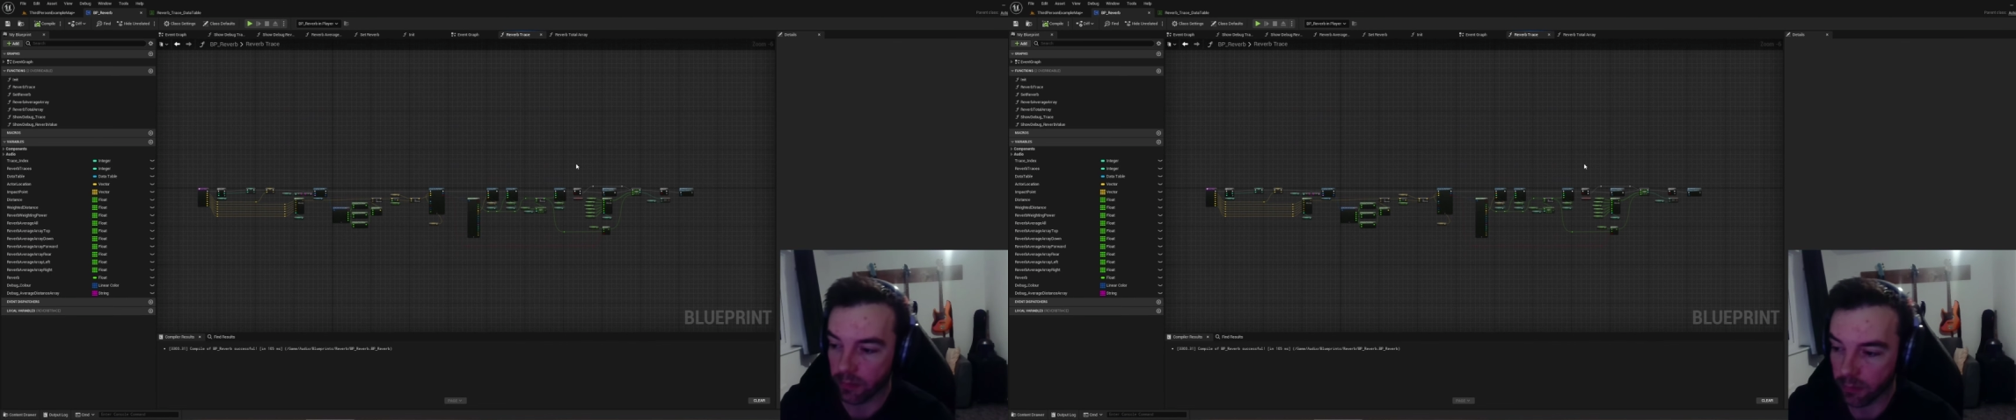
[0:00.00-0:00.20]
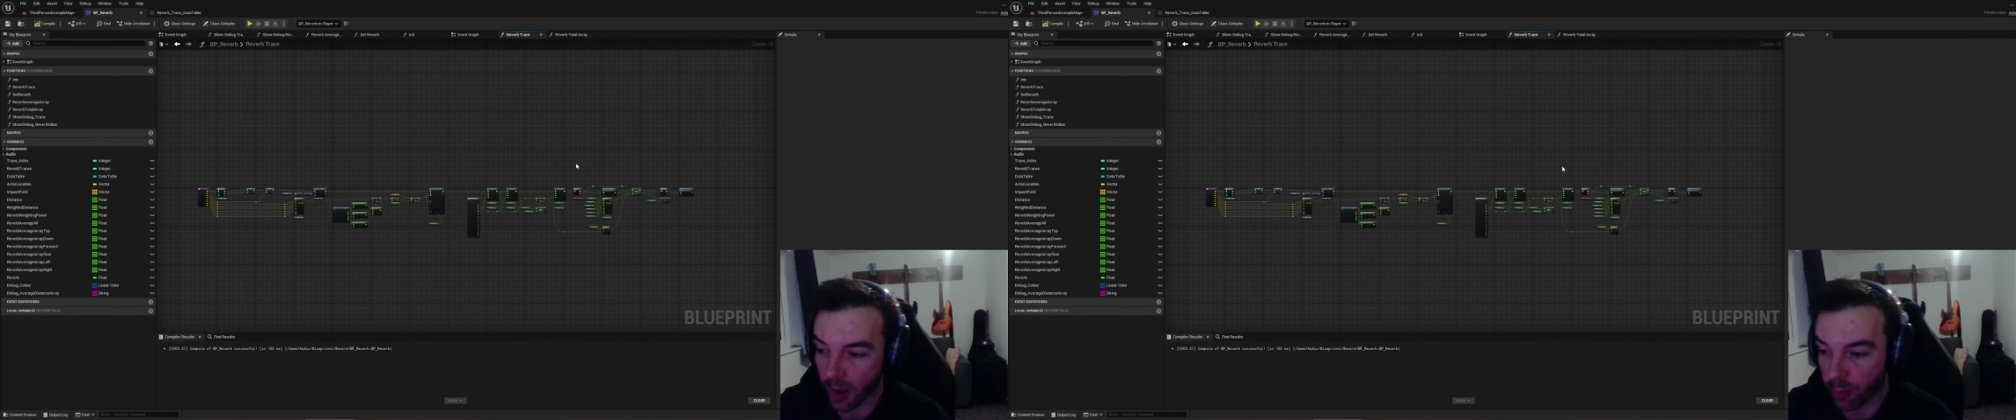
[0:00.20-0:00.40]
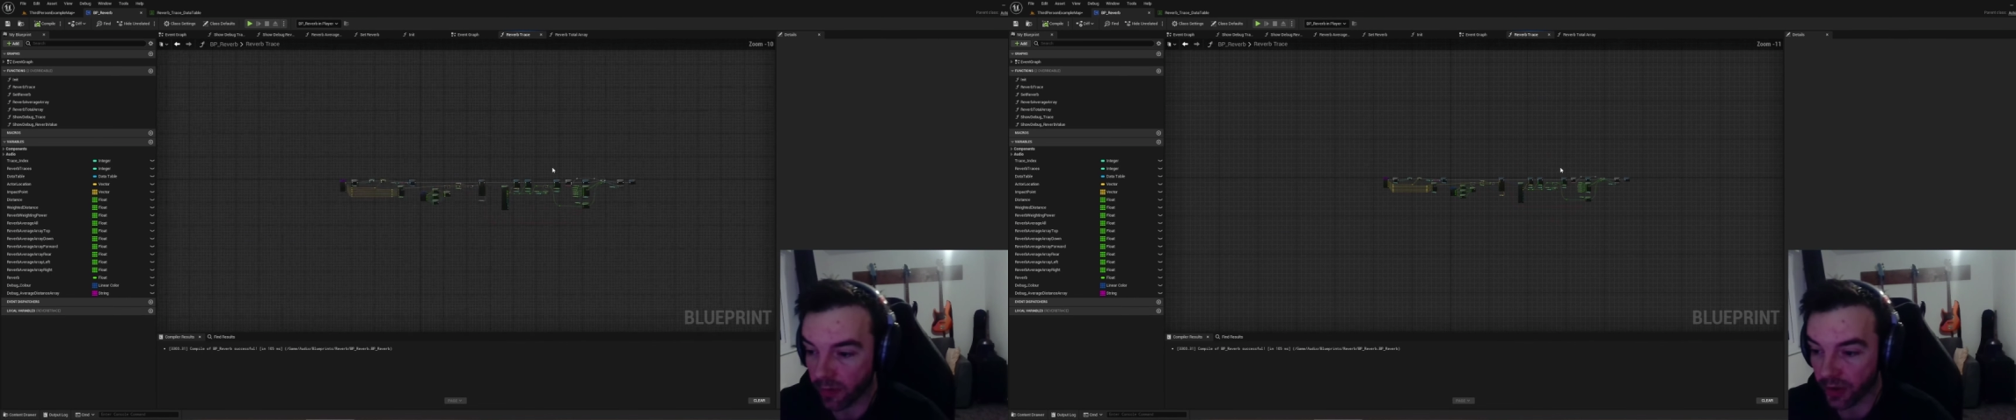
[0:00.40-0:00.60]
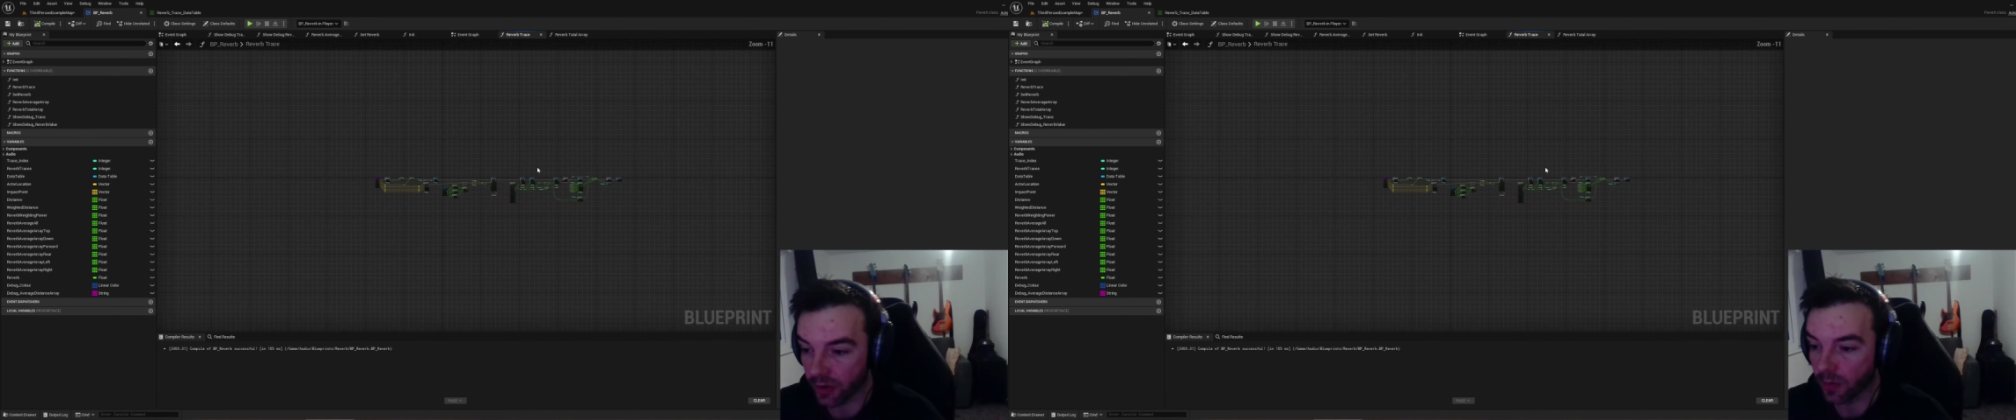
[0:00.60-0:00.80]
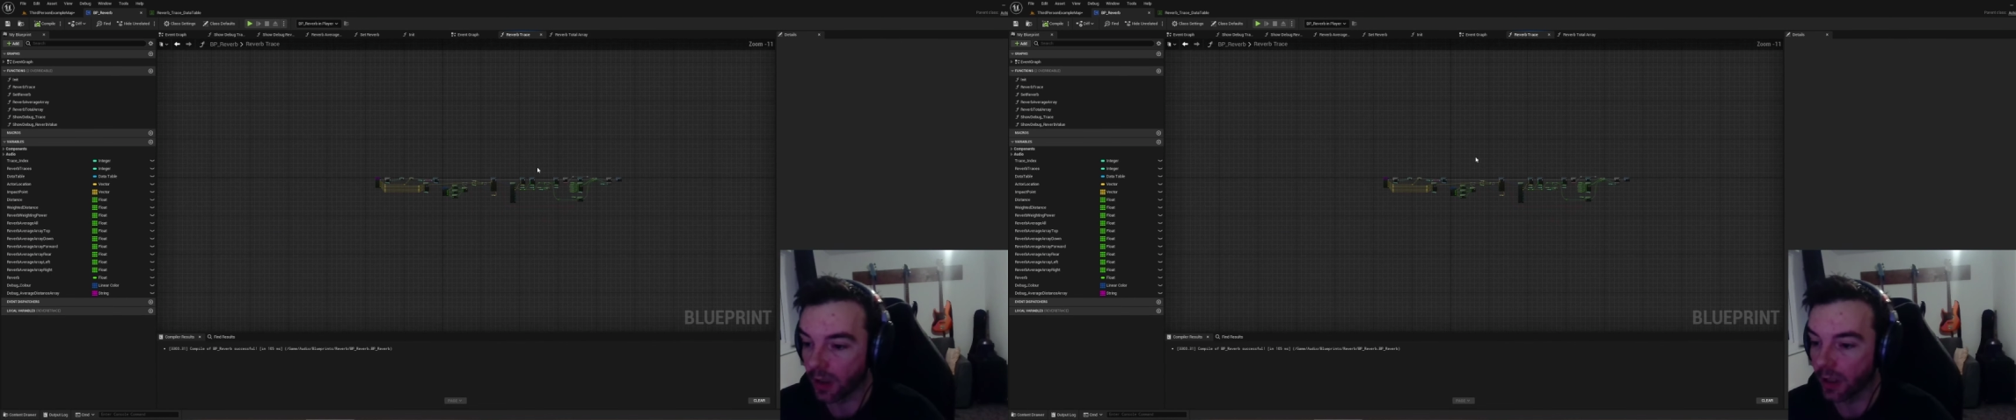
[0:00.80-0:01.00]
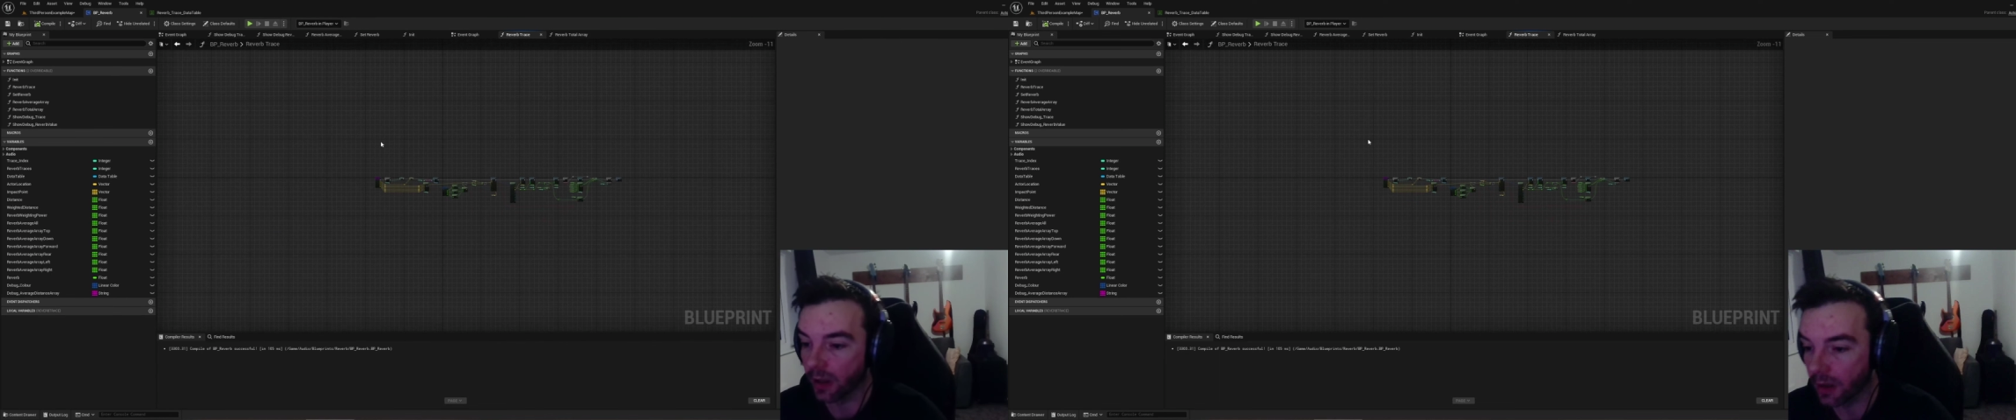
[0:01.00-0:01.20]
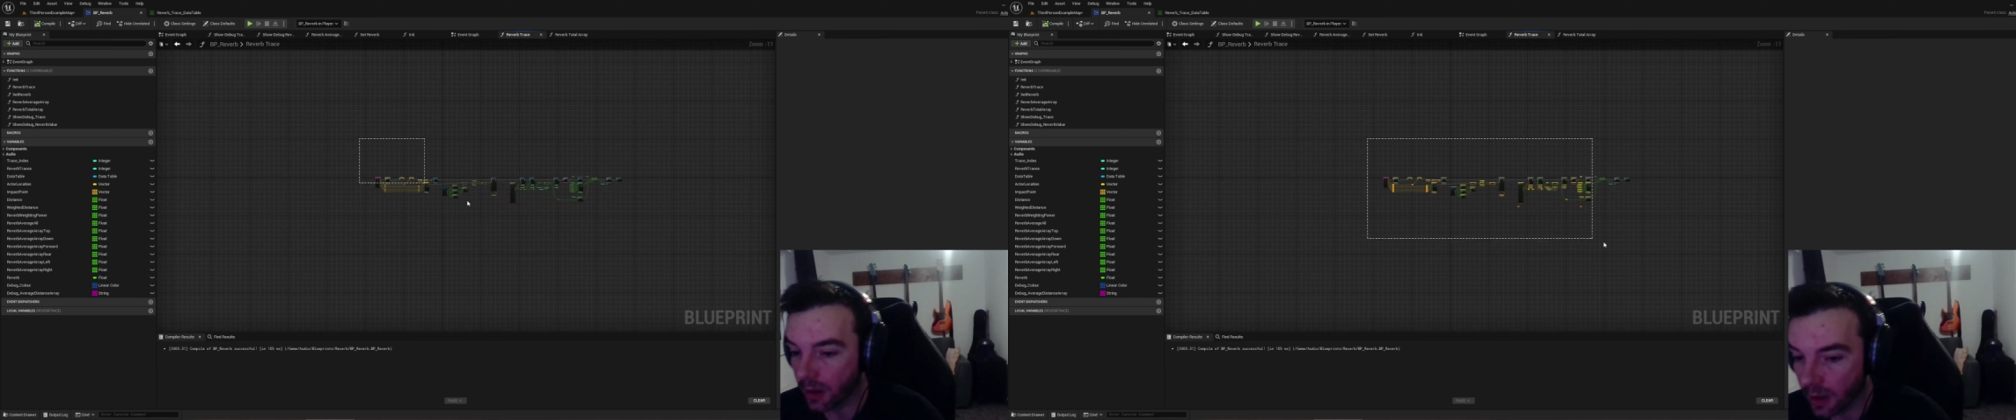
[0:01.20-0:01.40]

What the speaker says: my professional work.